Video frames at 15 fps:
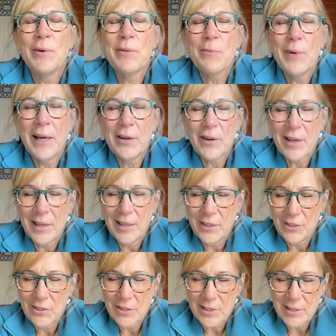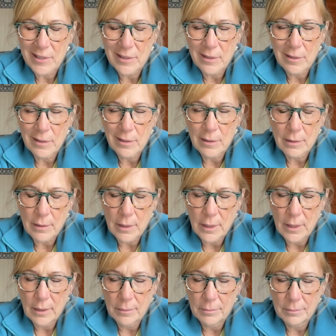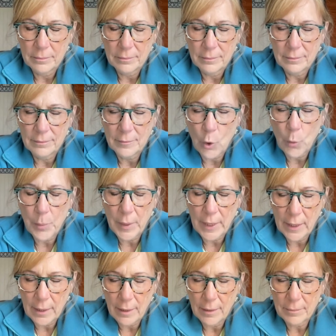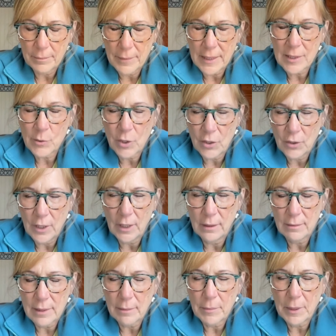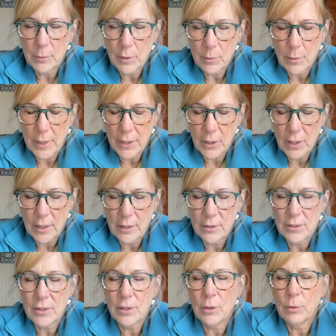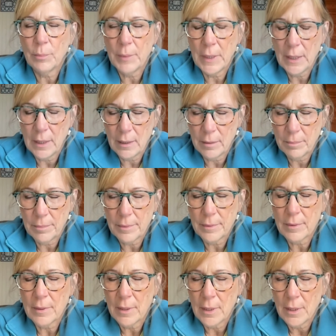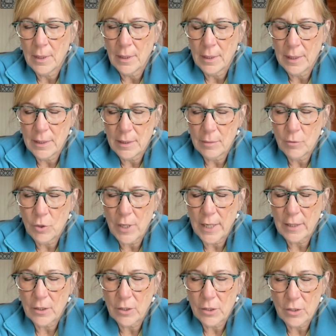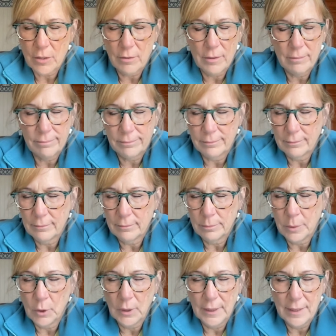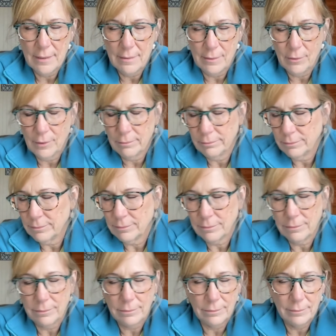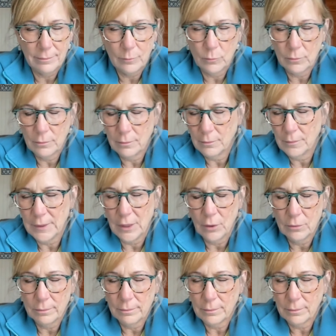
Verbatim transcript: with wire cutters. Um, opening it up. That's what you need. Somebody with wire cutters to open it up. Get some tractors or pulleys or, you know,